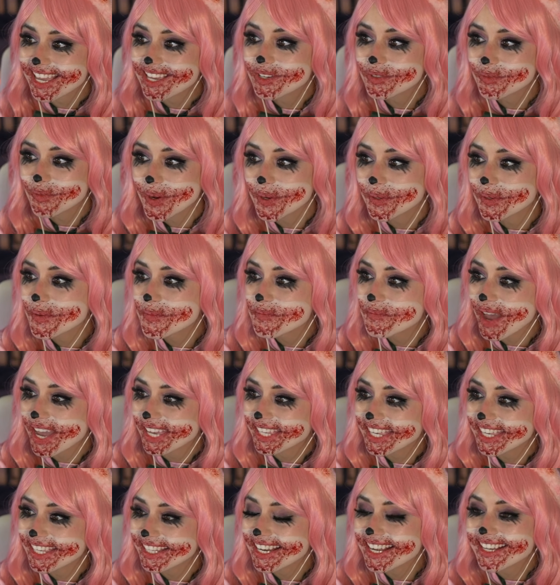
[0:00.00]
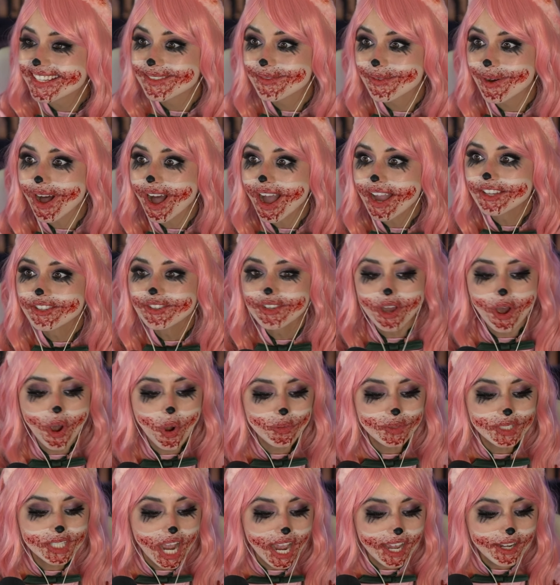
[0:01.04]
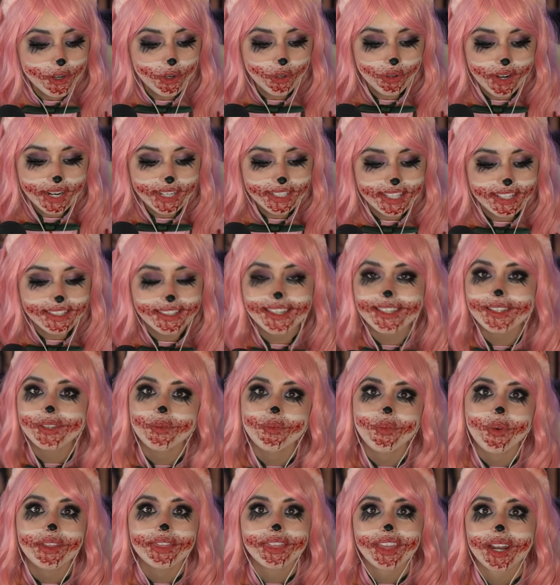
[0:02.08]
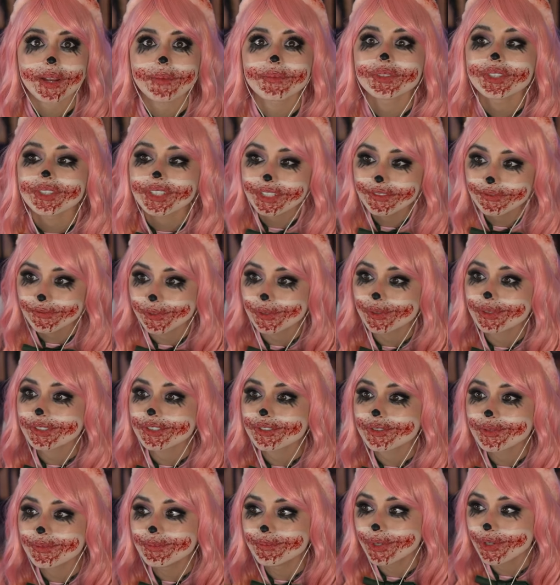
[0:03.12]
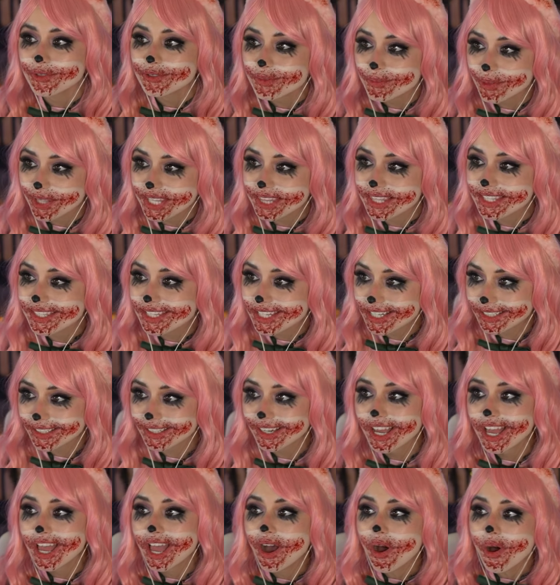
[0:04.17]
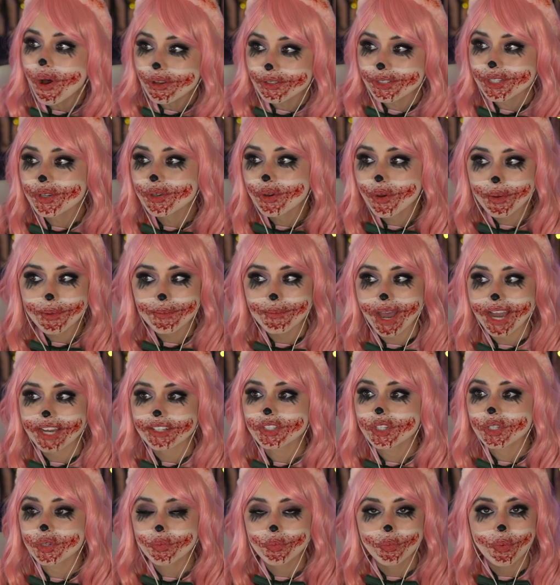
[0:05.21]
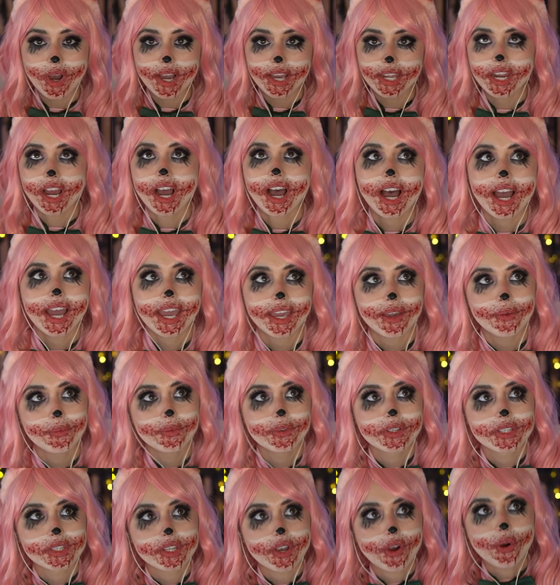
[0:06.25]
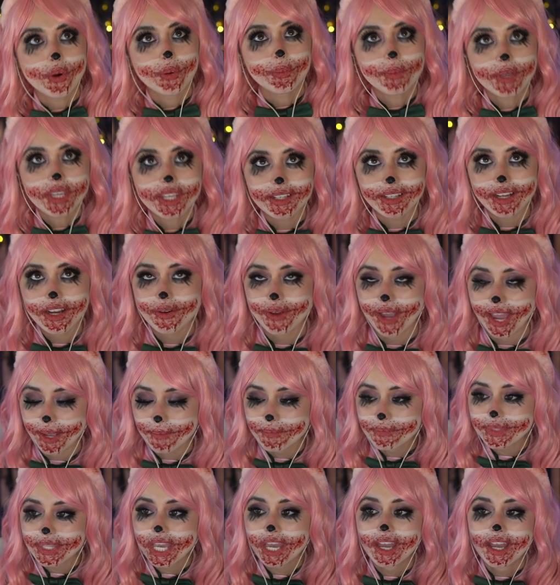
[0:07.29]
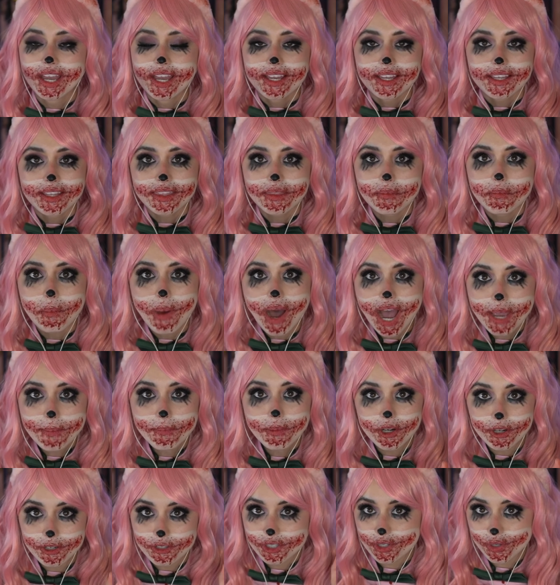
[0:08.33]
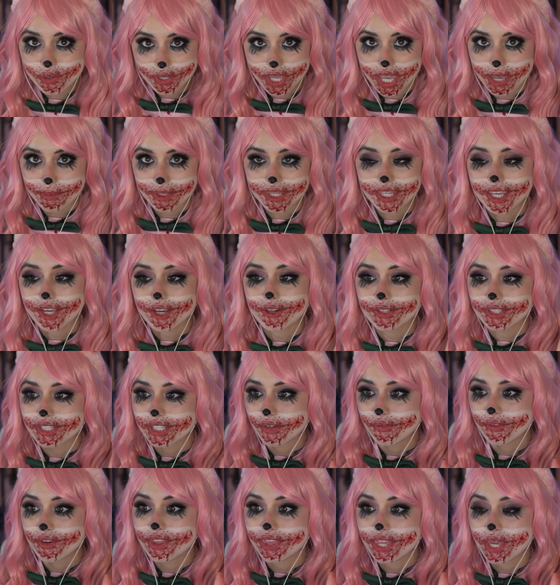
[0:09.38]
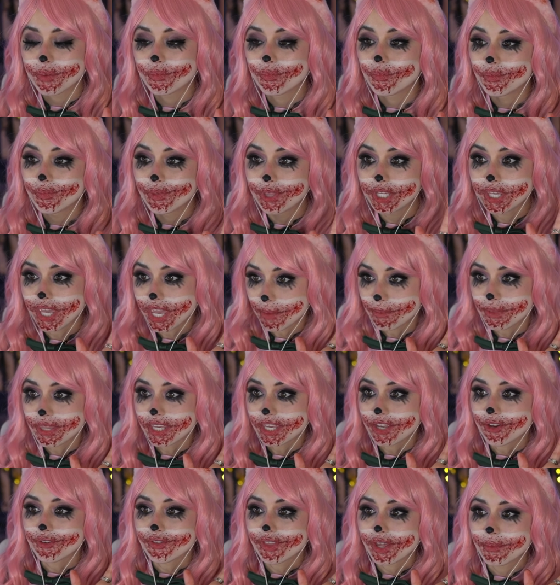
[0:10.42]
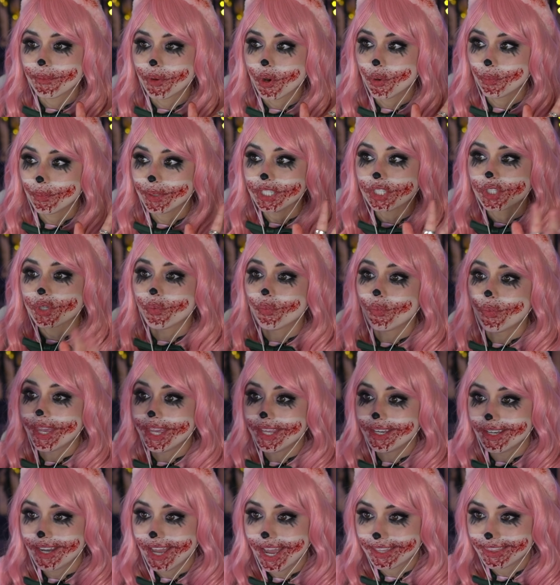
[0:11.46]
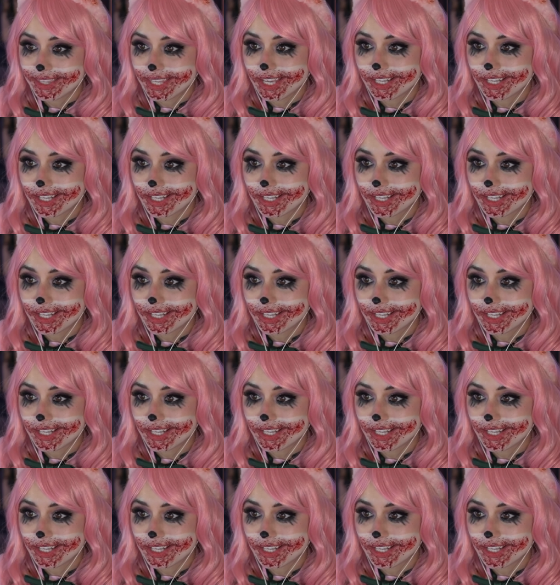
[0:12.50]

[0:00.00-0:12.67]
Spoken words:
welcome back in as well. I know Dino Crisis is the one that I'm looking forward to the most playing this year. Also going back to what I was hoping, okay. My personal game of the year is different than the game of the year that I'm hoping to win at the